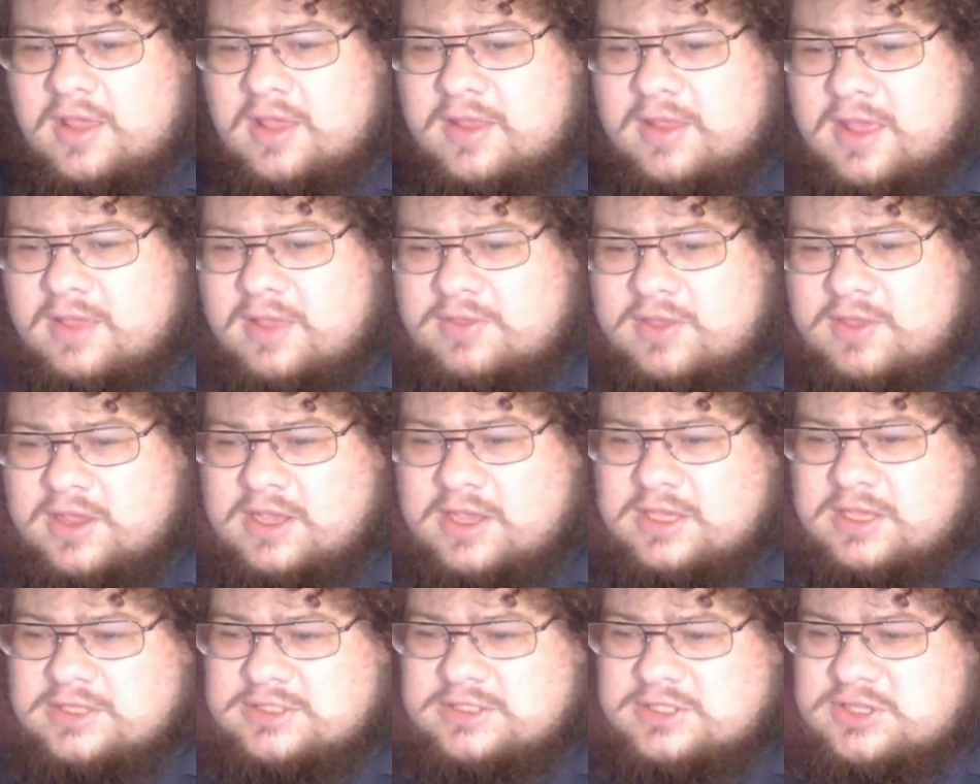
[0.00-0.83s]
That
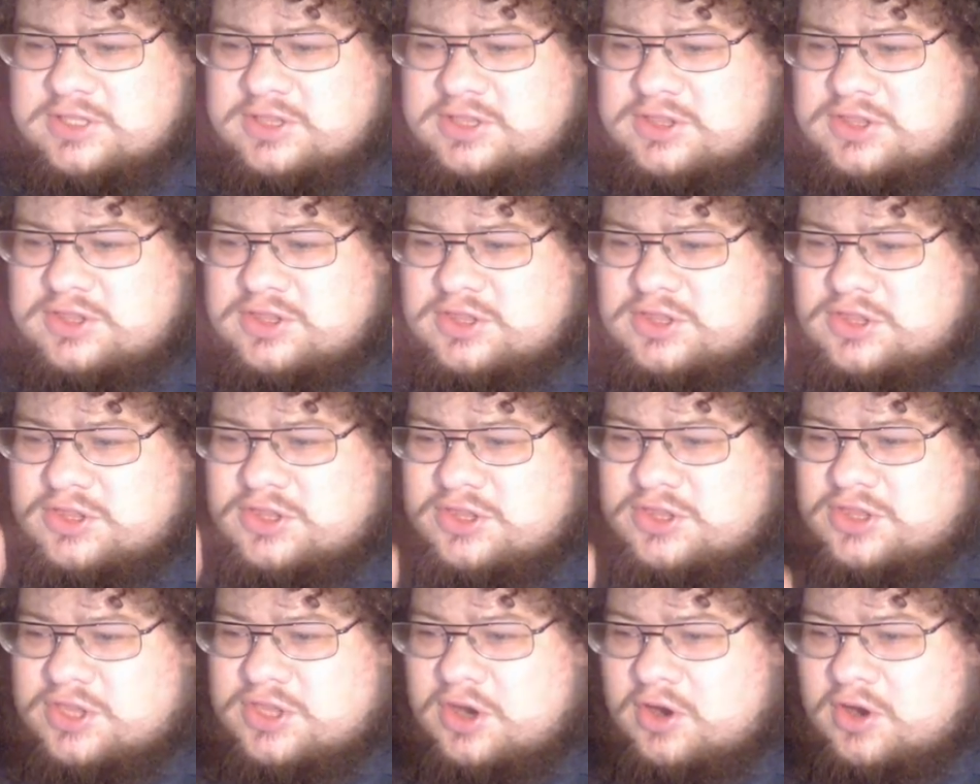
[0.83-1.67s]
thing is
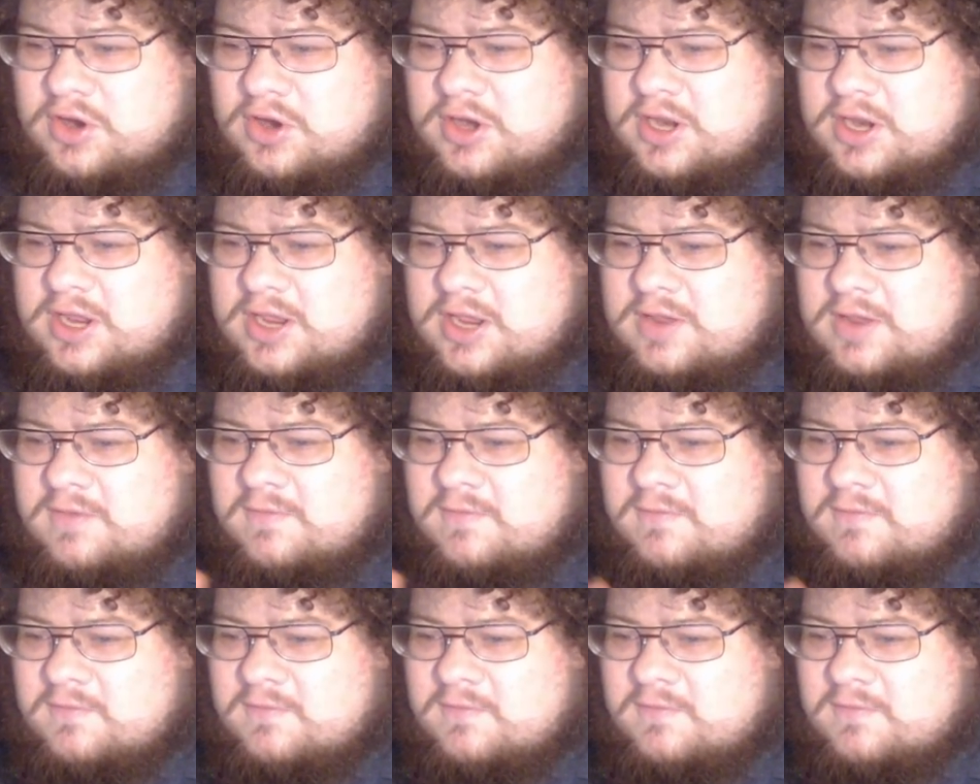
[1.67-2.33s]
30